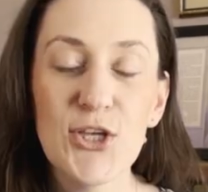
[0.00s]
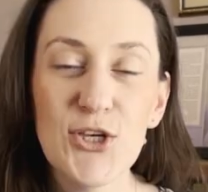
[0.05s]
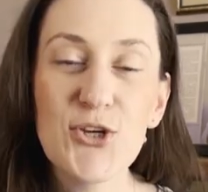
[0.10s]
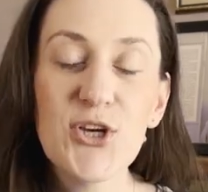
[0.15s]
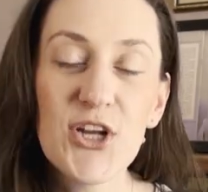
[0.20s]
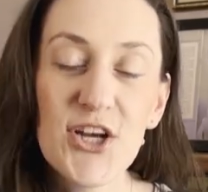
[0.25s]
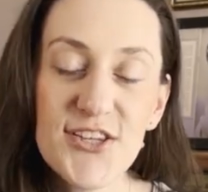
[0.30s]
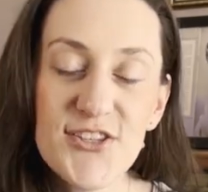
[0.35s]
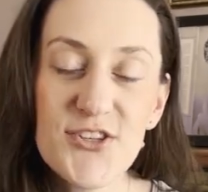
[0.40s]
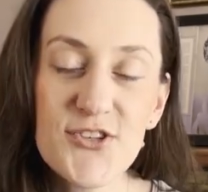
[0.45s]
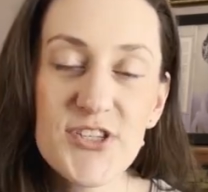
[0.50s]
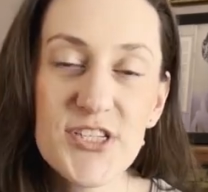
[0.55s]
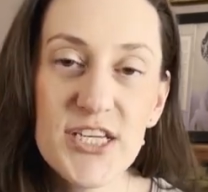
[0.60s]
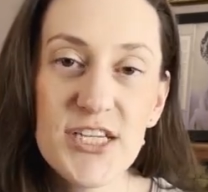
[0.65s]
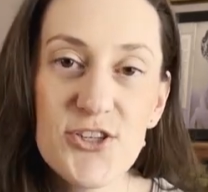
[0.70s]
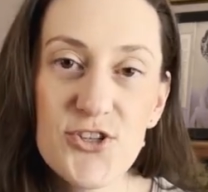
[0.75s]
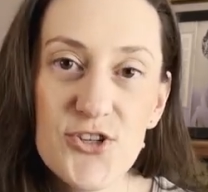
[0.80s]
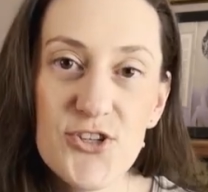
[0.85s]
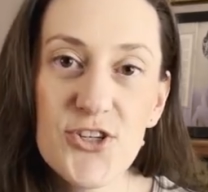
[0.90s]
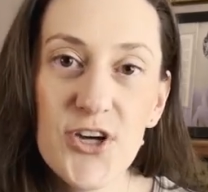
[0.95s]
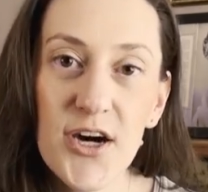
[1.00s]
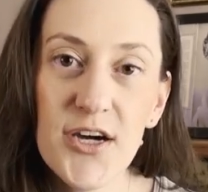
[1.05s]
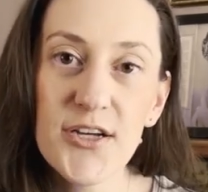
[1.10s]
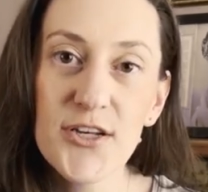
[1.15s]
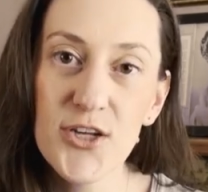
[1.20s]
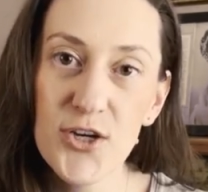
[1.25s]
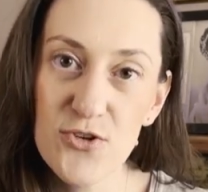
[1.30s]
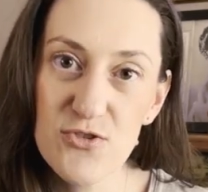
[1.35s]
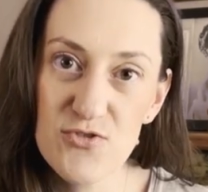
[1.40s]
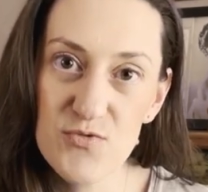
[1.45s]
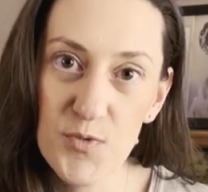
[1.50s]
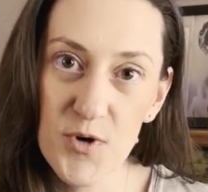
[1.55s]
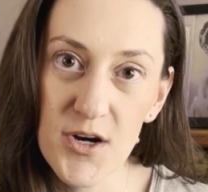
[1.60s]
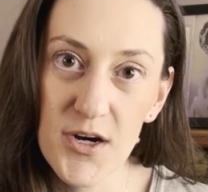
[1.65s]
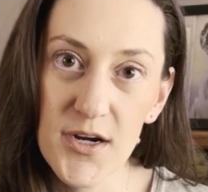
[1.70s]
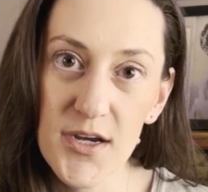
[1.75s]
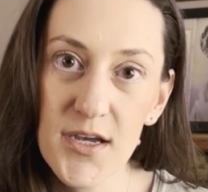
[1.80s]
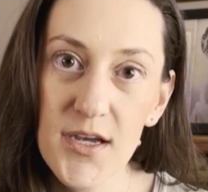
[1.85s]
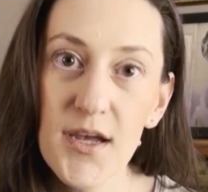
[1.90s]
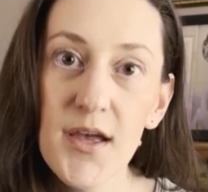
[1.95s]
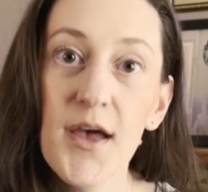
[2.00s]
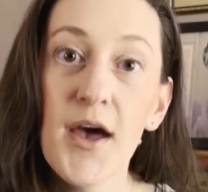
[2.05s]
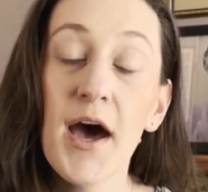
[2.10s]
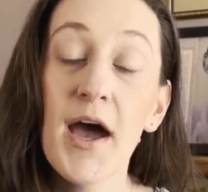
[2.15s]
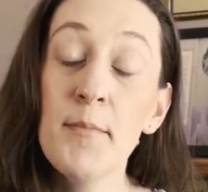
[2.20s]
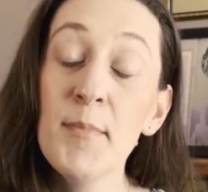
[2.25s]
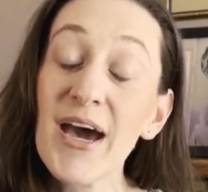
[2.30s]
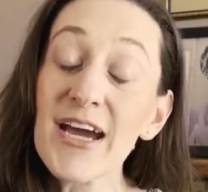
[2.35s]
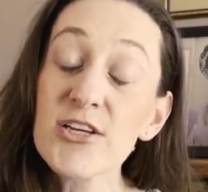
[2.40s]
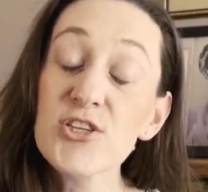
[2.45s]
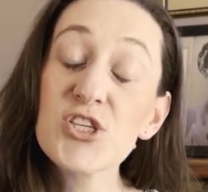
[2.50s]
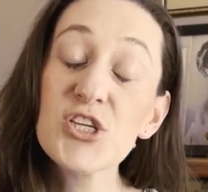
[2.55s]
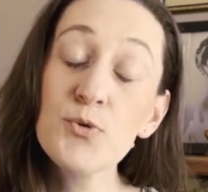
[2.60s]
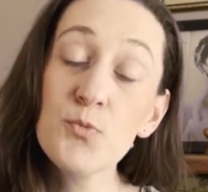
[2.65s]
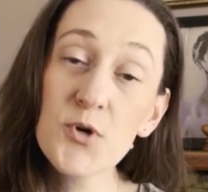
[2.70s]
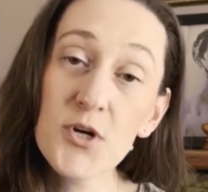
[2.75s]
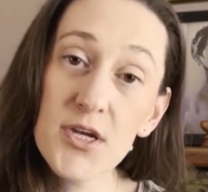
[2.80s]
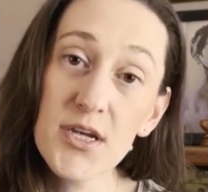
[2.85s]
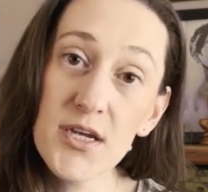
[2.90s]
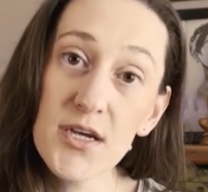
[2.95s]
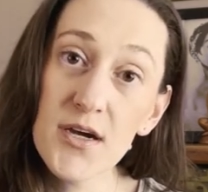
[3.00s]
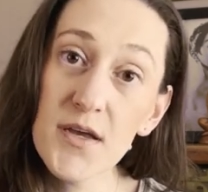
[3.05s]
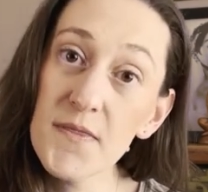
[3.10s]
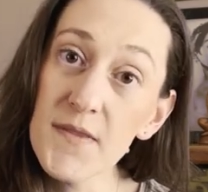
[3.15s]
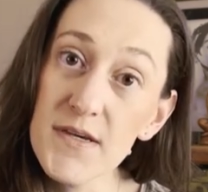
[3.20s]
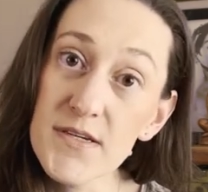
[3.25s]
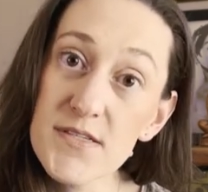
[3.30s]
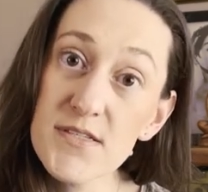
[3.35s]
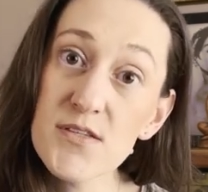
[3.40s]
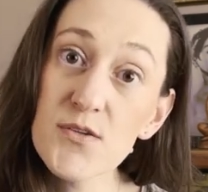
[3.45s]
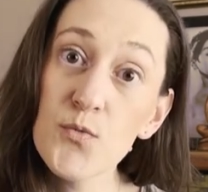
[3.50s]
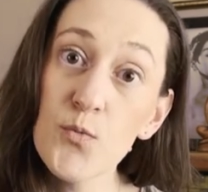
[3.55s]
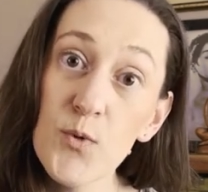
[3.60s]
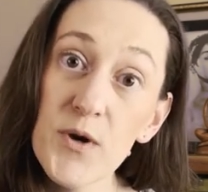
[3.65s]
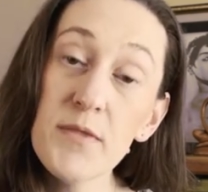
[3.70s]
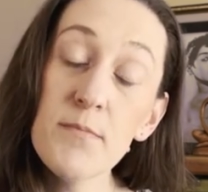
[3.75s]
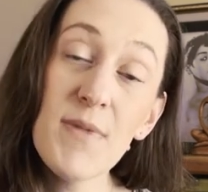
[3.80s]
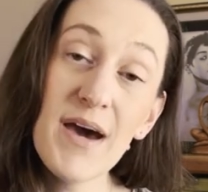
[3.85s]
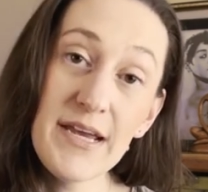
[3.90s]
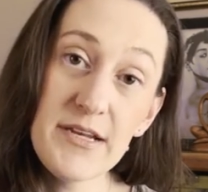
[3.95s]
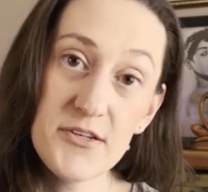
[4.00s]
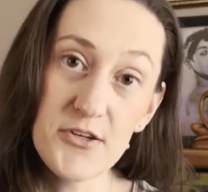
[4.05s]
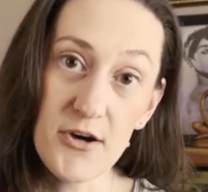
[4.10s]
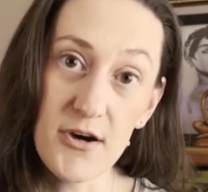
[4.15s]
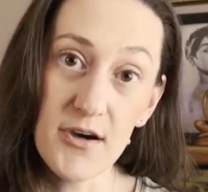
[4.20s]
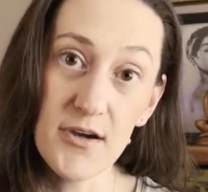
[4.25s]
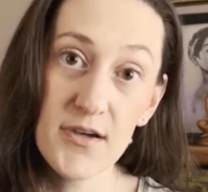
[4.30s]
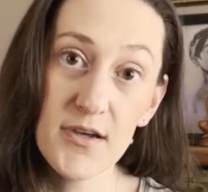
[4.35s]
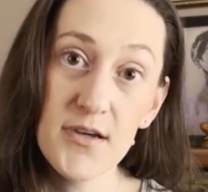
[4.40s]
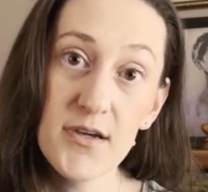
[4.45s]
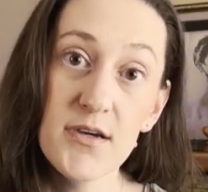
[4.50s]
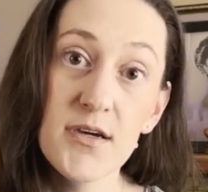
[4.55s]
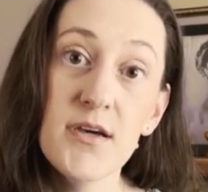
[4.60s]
You can also teach your dog nose work. I'm actually working on this with my dog.